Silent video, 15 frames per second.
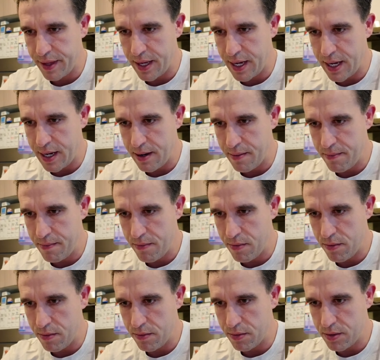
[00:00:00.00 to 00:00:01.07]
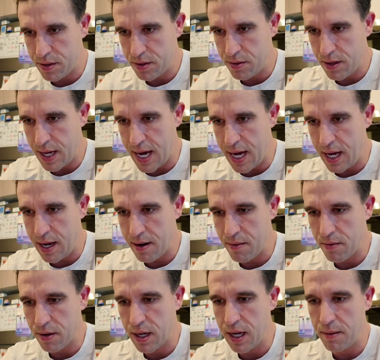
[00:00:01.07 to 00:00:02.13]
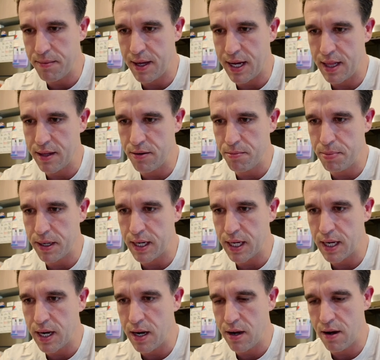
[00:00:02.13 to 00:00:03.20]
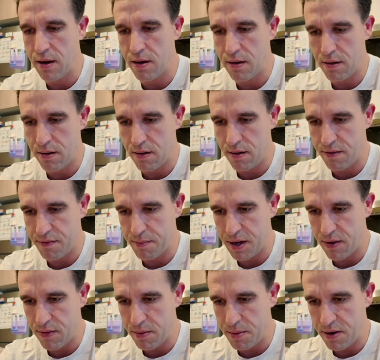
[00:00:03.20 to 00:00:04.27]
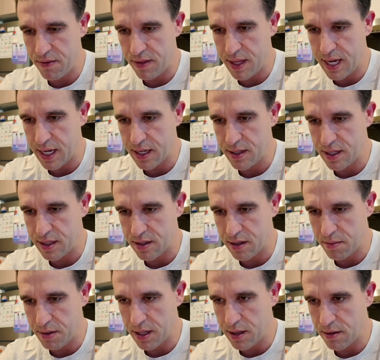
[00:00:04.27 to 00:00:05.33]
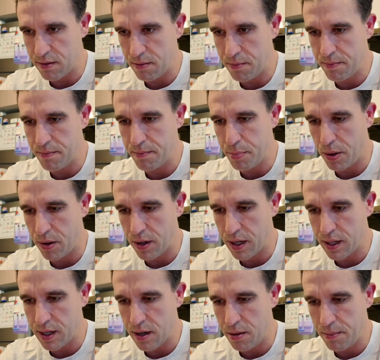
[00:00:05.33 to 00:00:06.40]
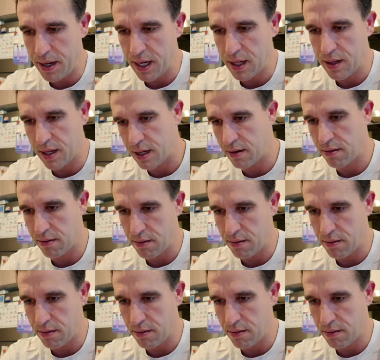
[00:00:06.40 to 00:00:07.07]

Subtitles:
We'll do that. We'll keep that little bit in of me removing that, because that's going to be a little point that I'll make, like